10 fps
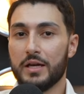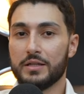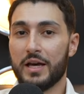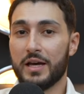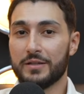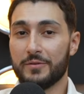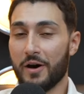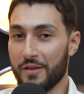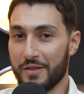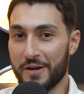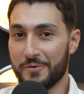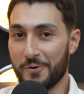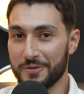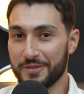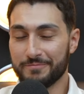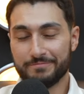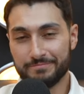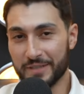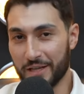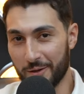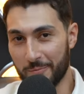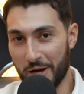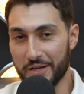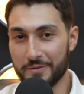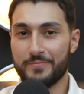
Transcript: And on that note, yalla bye.